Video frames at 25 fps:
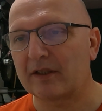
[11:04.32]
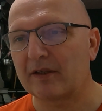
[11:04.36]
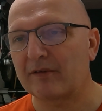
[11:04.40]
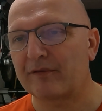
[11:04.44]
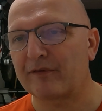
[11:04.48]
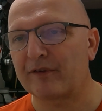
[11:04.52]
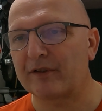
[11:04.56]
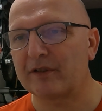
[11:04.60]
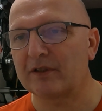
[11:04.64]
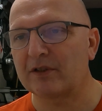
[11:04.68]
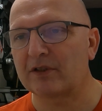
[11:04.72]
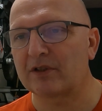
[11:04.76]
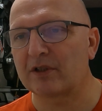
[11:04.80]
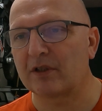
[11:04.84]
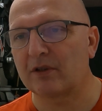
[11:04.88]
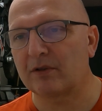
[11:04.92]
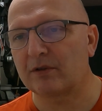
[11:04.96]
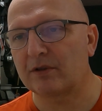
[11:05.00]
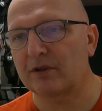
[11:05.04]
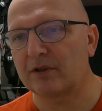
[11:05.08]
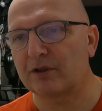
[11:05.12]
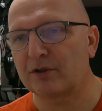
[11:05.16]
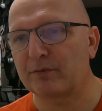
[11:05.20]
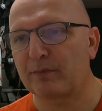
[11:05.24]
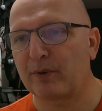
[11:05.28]
difference
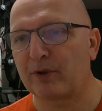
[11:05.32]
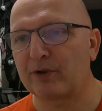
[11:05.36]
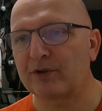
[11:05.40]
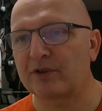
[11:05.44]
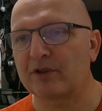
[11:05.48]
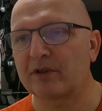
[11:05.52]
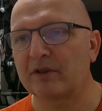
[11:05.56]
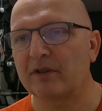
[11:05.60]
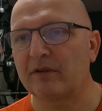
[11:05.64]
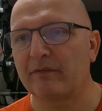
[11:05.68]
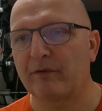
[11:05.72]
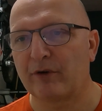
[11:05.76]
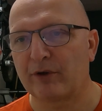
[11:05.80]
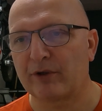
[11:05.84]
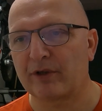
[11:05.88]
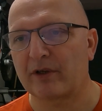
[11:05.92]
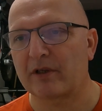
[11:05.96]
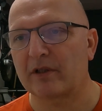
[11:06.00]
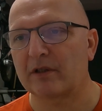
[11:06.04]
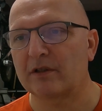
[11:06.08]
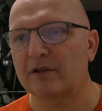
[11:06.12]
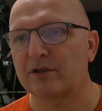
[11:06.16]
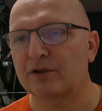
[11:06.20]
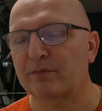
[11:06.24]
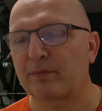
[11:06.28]
or dispersion, the
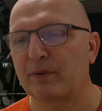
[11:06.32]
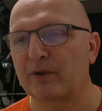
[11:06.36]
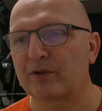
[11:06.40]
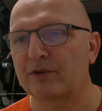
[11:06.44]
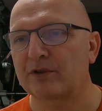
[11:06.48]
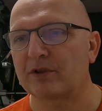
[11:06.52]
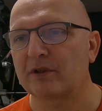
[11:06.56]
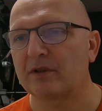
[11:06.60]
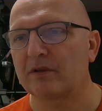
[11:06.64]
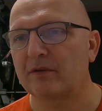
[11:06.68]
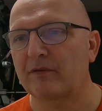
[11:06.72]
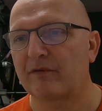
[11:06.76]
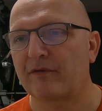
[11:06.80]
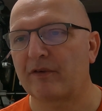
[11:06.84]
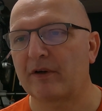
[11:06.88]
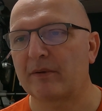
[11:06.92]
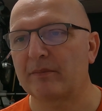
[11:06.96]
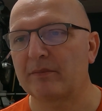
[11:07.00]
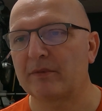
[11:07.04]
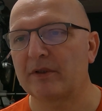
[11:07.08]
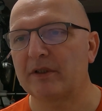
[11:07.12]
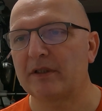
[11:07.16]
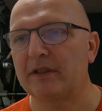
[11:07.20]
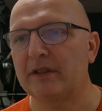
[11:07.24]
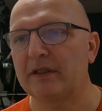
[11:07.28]
vertical dispersion
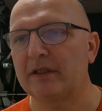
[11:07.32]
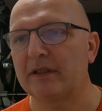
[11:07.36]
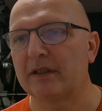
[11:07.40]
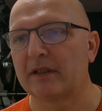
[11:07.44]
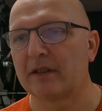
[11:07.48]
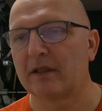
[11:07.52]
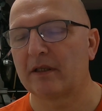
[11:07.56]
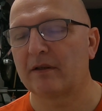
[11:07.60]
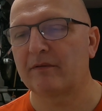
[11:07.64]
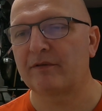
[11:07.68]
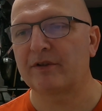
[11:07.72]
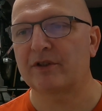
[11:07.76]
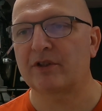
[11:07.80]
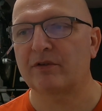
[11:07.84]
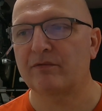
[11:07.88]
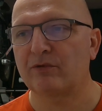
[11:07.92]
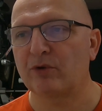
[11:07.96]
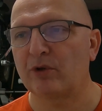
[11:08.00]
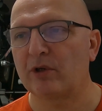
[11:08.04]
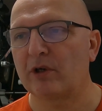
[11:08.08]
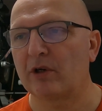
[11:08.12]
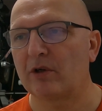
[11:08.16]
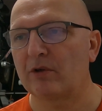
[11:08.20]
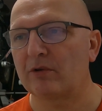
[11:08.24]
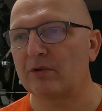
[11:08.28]
from the
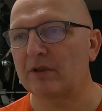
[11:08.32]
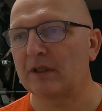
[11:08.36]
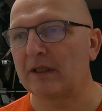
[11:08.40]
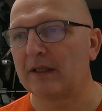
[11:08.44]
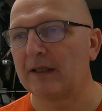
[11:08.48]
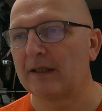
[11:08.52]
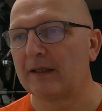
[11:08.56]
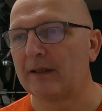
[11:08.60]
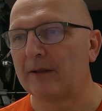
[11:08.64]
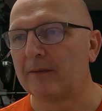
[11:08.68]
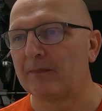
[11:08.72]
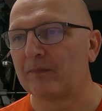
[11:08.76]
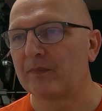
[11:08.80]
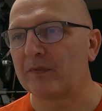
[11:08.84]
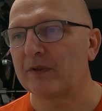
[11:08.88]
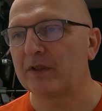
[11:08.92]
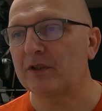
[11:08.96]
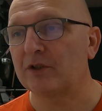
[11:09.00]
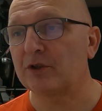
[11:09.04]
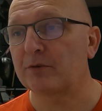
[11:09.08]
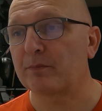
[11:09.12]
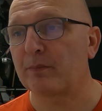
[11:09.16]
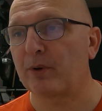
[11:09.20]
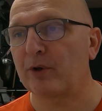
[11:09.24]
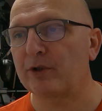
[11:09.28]
Vithavuori load
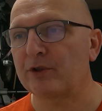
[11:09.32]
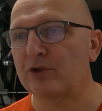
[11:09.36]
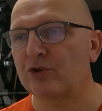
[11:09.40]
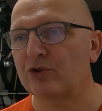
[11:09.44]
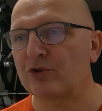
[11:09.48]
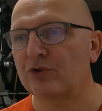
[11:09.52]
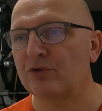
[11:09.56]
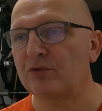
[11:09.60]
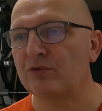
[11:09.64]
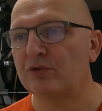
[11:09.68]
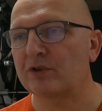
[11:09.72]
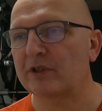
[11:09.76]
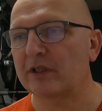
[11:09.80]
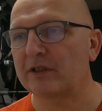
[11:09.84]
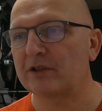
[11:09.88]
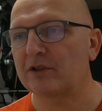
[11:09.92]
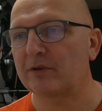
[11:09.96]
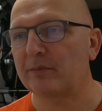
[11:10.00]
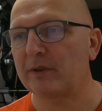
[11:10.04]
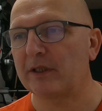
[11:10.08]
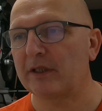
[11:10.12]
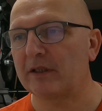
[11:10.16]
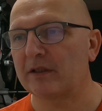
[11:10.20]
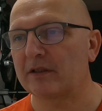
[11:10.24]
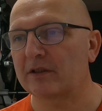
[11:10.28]
is 0.2
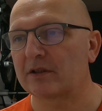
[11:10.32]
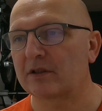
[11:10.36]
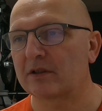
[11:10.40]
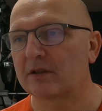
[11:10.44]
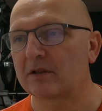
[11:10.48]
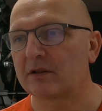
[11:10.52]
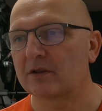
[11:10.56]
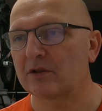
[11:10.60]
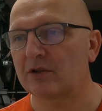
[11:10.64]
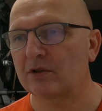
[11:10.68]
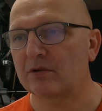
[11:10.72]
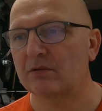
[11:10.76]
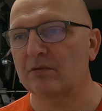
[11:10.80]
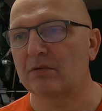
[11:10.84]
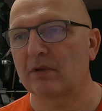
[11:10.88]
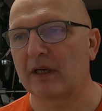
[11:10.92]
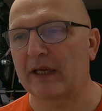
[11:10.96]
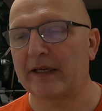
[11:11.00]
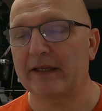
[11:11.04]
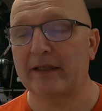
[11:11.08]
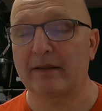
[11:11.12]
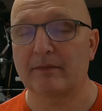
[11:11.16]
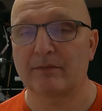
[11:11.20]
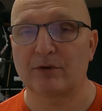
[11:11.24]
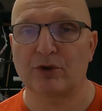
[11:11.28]
centimeters, so
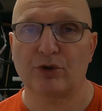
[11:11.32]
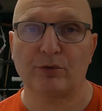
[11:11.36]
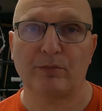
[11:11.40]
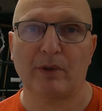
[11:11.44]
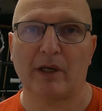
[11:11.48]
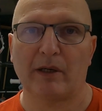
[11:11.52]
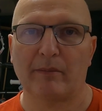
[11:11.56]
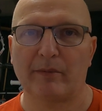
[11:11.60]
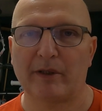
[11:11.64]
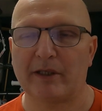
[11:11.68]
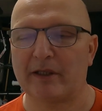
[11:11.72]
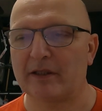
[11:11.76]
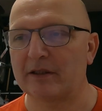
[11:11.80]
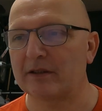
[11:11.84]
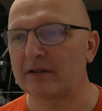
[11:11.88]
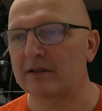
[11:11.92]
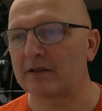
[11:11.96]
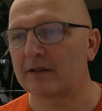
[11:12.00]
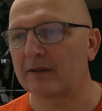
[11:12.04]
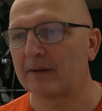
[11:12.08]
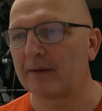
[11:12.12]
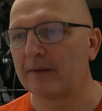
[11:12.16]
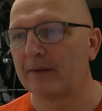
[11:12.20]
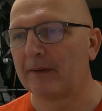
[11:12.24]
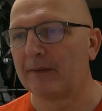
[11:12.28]
like 2
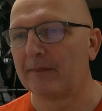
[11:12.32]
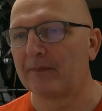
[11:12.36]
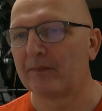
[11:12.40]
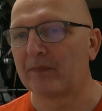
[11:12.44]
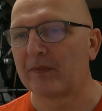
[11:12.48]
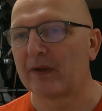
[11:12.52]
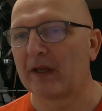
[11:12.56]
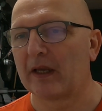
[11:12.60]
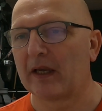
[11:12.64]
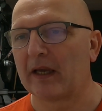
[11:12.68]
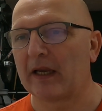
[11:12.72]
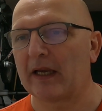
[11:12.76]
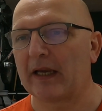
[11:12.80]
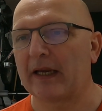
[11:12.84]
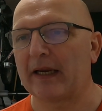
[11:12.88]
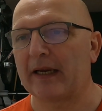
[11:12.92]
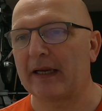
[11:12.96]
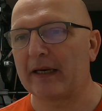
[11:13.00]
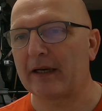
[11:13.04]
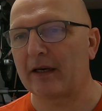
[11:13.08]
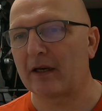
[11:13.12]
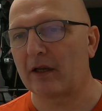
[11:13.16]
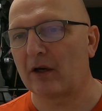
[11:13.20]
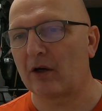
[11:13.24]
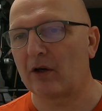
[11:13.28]
millimeters.
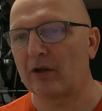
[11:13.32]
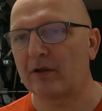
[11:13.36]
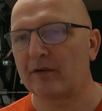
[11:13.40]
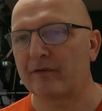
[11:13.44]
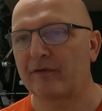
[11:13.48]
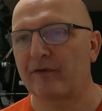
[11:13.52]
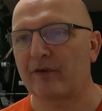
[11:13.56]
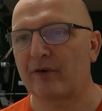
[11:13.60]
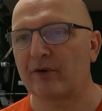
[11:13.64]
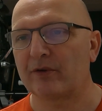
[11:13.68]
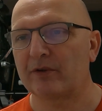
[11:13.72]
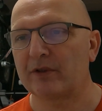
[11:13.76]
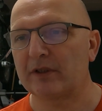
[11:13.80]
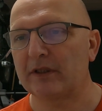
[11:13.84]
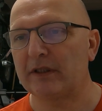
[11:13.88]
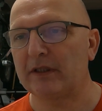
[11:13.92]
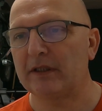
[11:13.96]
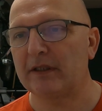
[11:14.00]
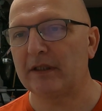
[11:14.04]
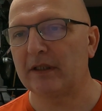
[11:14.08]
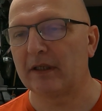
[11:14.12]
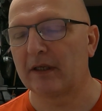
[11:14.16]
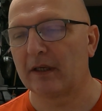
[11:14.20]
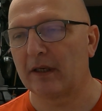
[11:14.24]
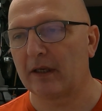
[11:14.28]
And for
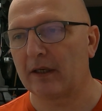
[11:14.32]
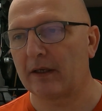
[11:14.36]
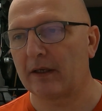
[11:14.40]
the